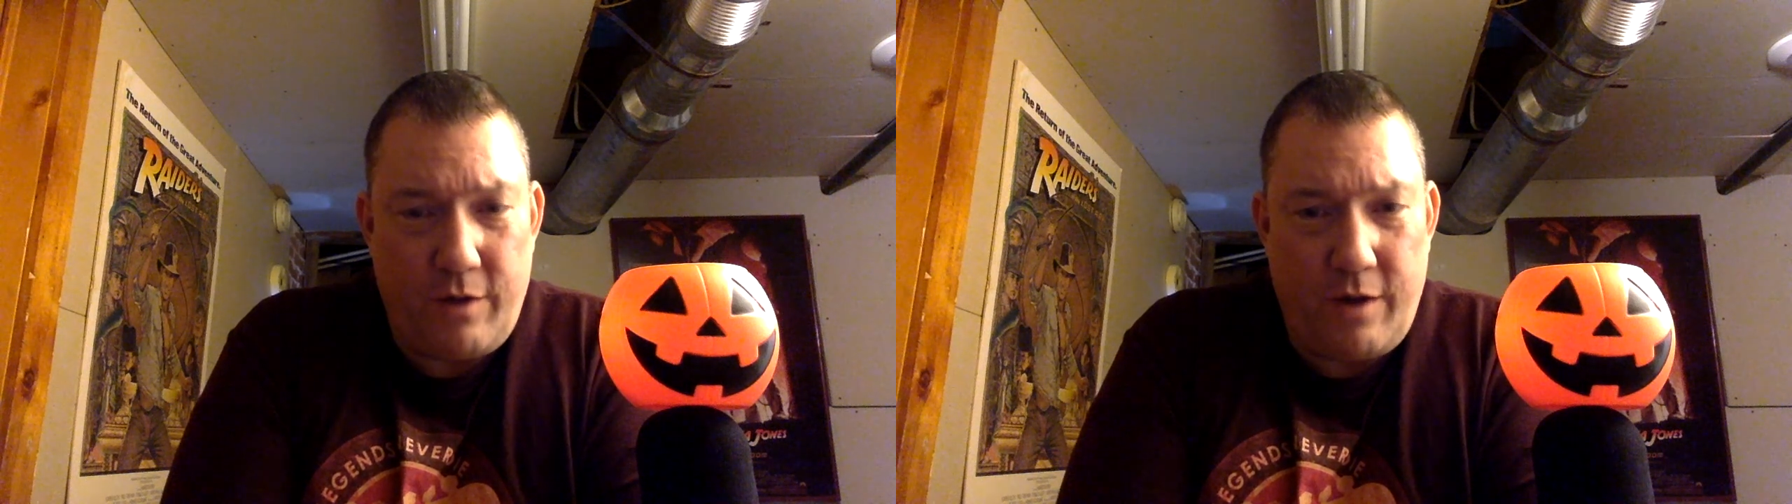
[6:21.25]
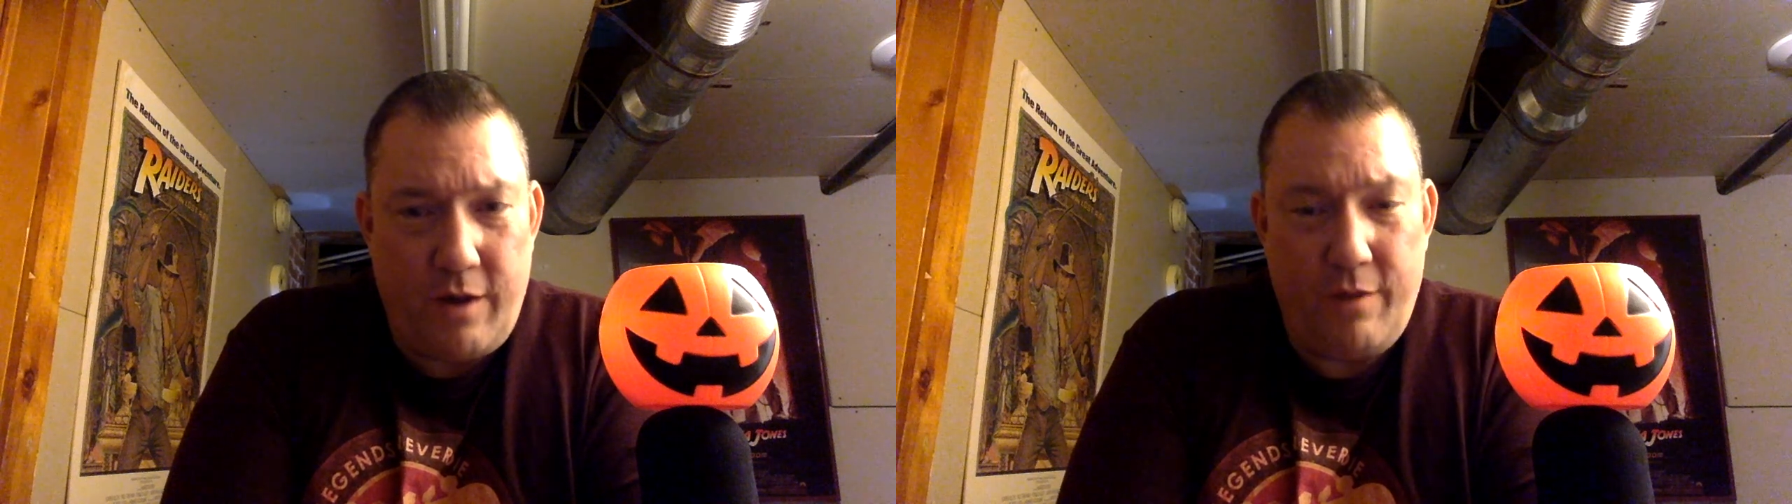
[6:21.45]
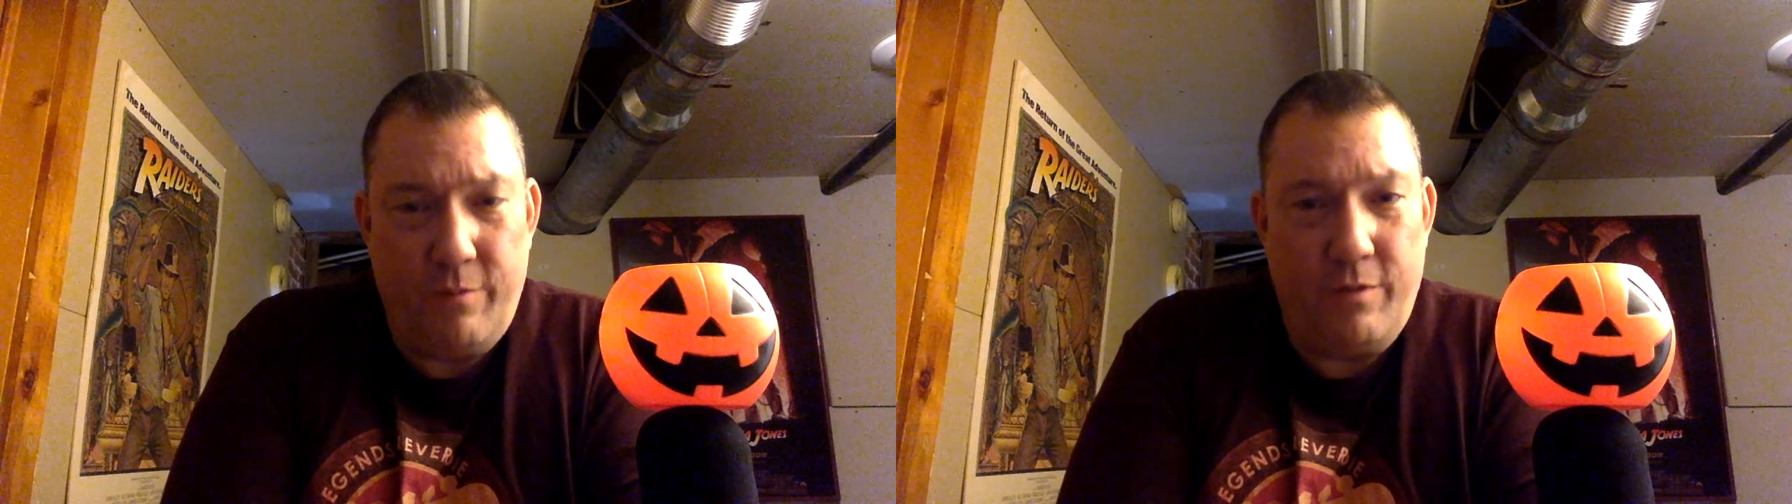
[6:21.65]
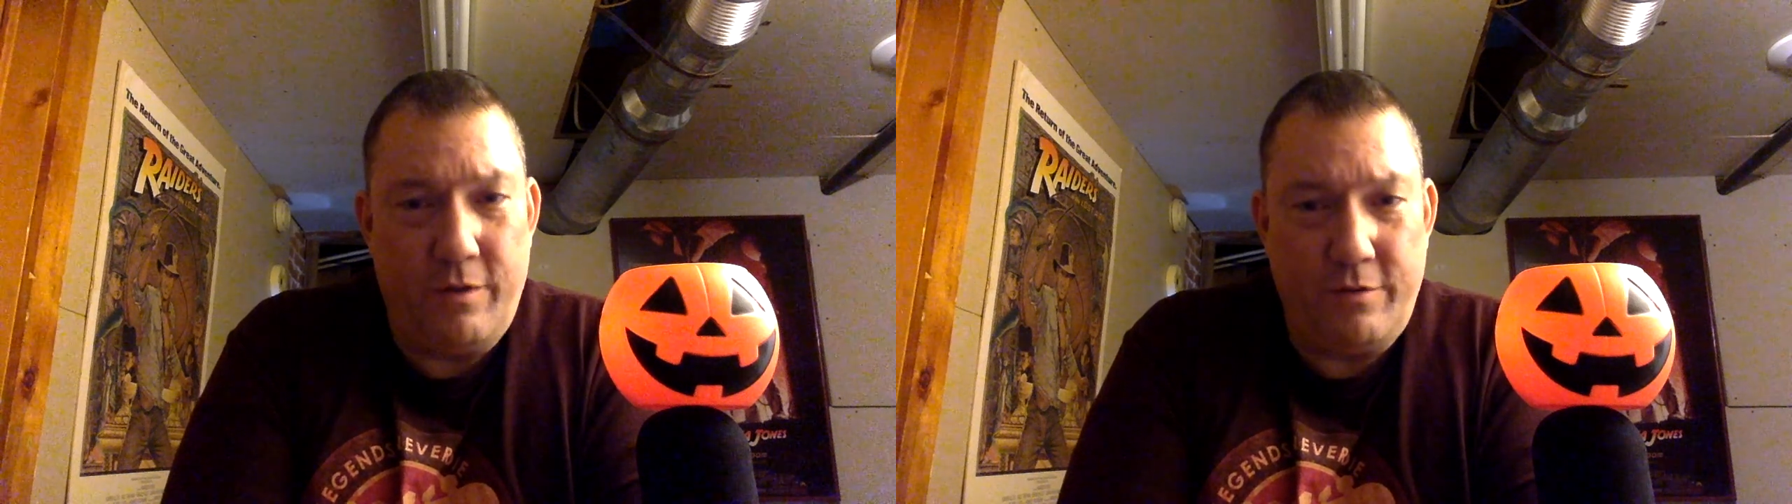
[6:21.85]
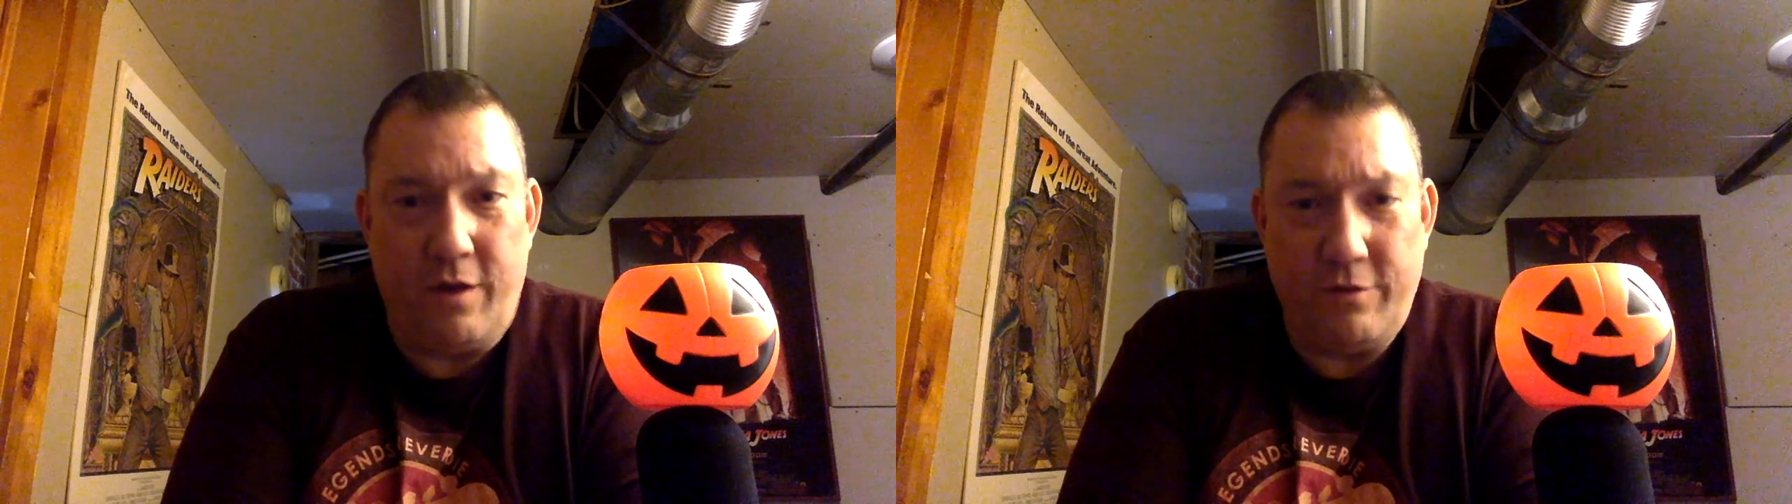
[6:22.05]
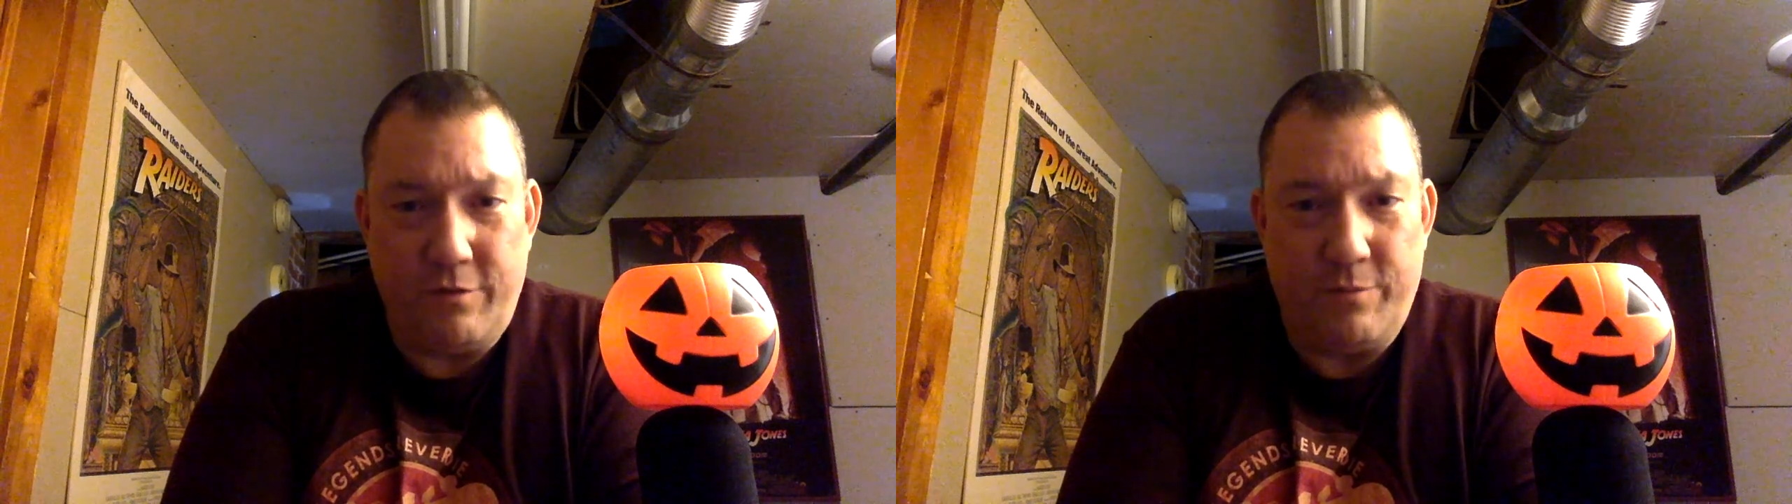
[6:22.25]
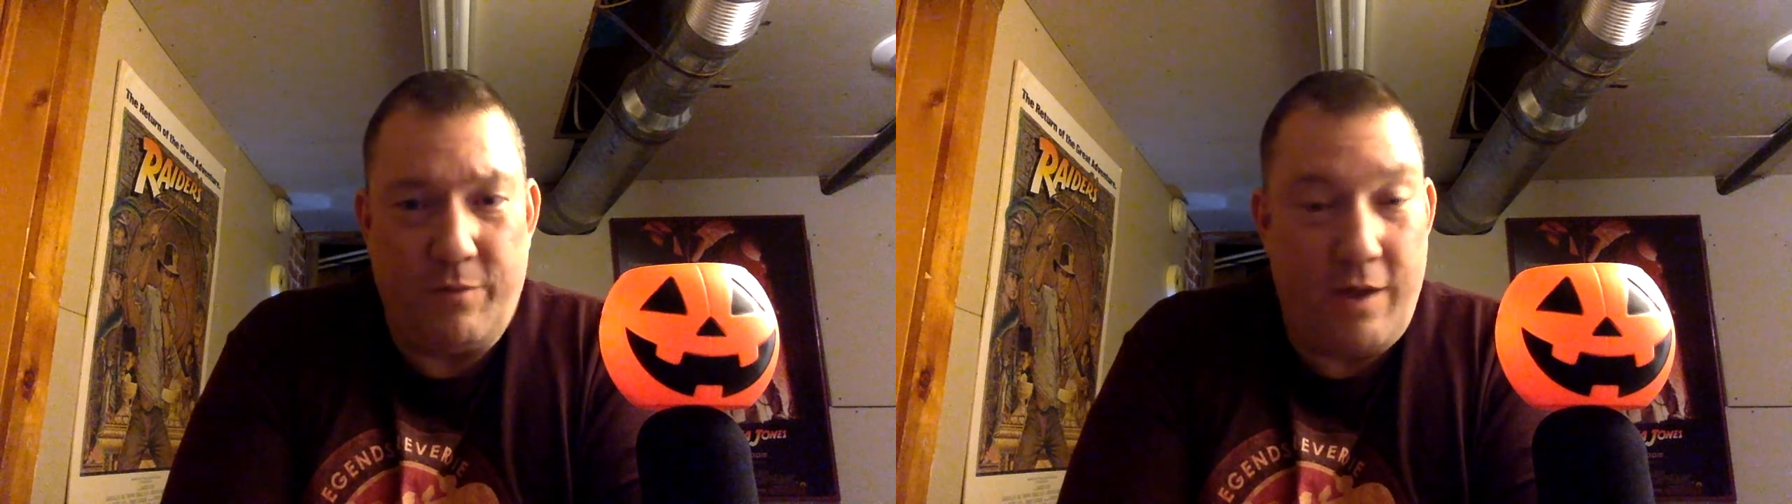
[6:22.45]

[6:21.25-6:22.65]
and it was awesome.